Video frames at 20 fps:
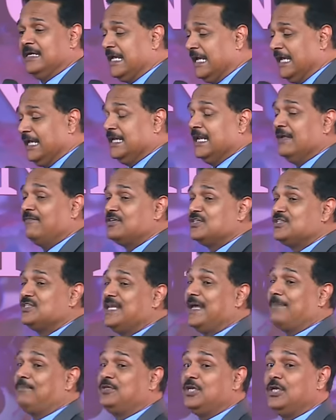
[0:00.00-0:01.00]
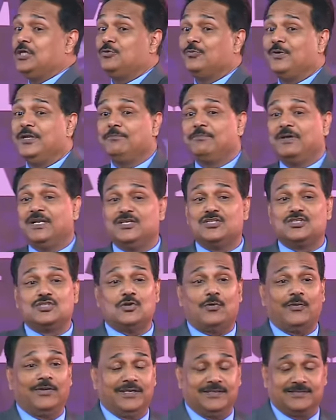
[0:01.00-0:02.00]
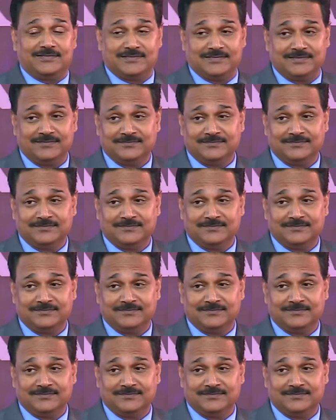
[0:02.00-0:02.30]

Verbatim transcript: He never stepped into it, but he saw it.